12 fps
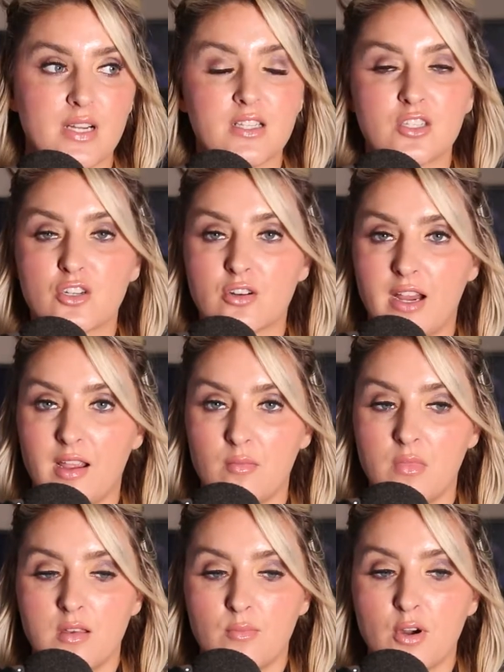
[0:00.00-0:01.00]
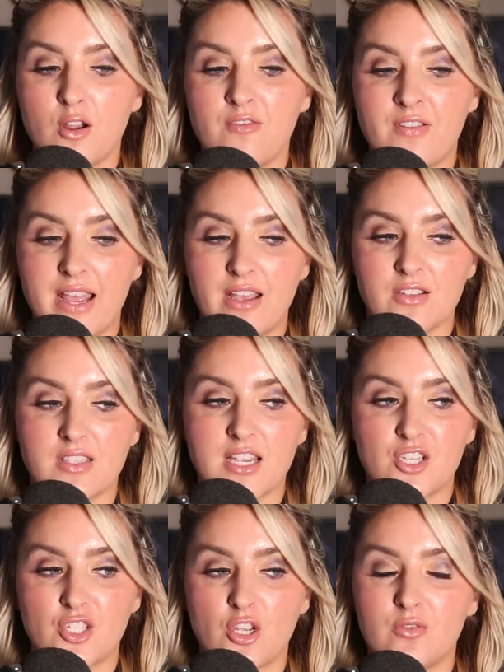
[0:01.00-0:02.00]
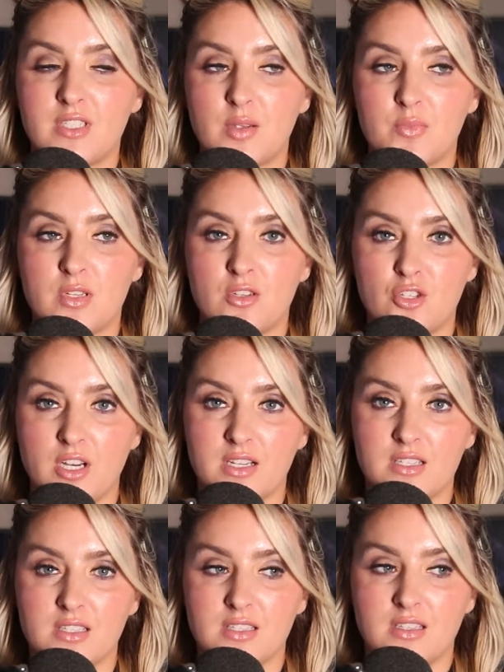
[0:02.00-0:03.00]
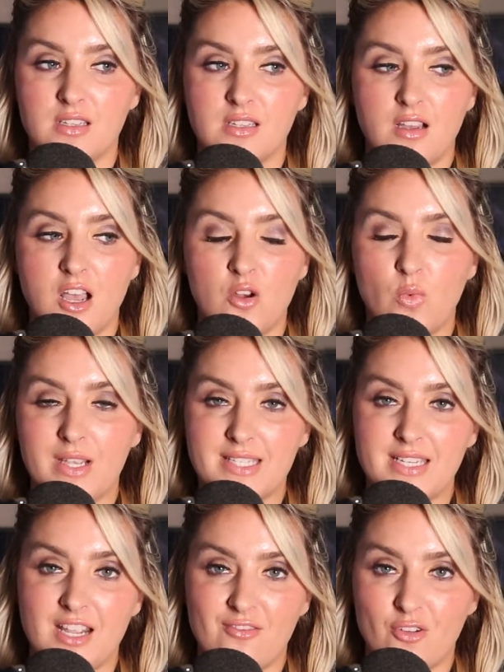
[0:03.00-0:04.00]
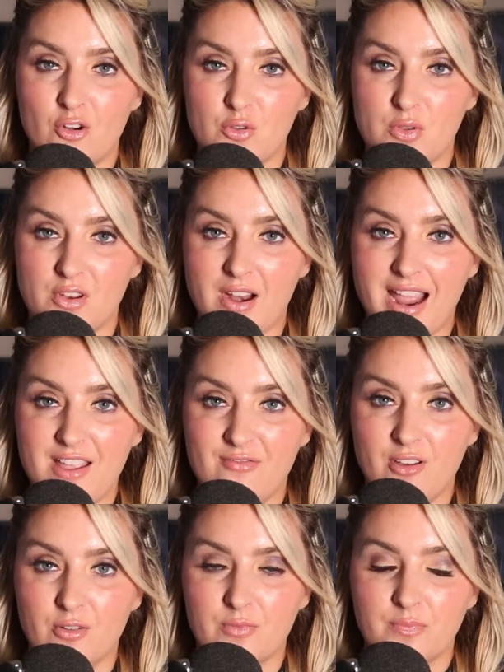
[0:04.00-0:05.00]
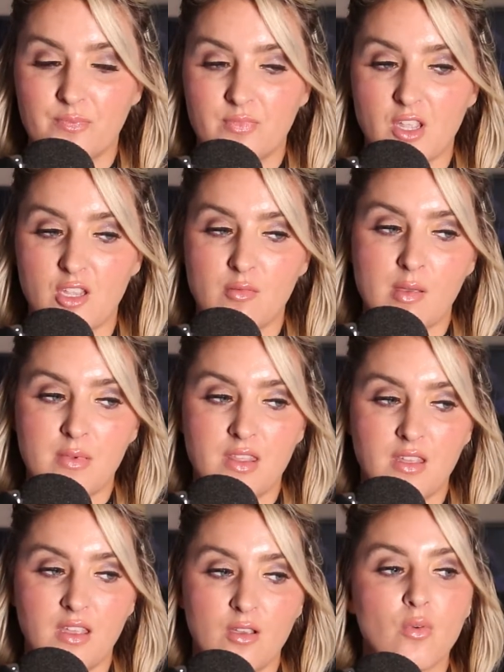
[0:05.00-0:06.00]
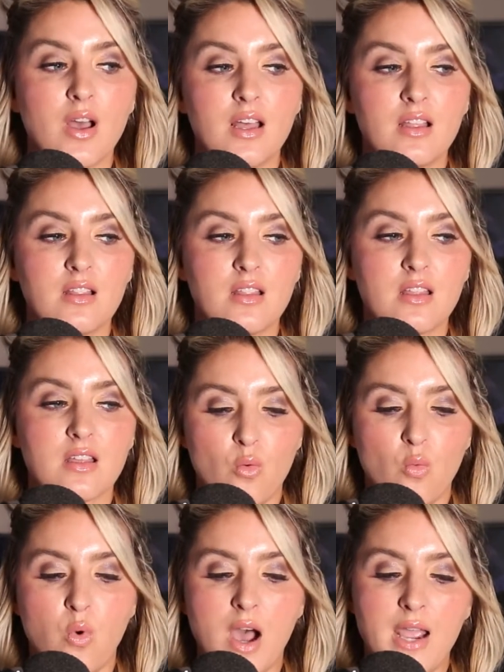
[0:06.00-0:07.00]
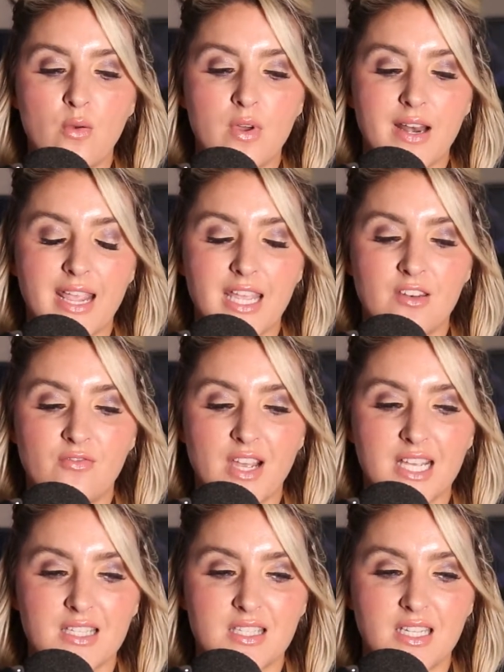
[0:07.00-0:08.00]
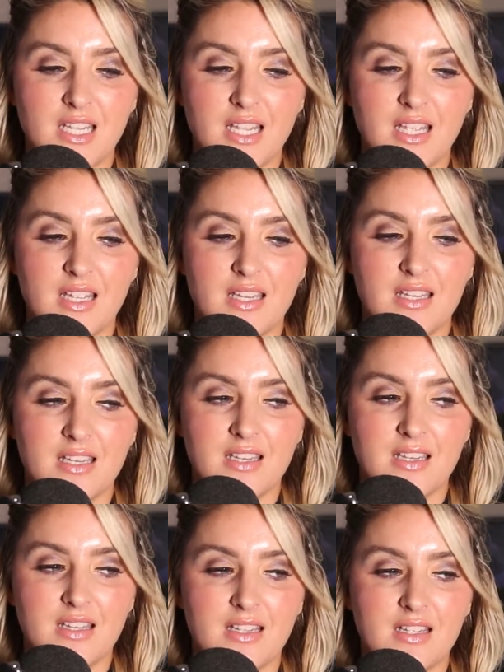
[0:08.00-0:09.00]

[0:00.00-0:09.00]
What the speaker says: Instagram profiles that show tips and tricks on ways to take photos with your iPhone. Now you might be thinking, well, why would I invest in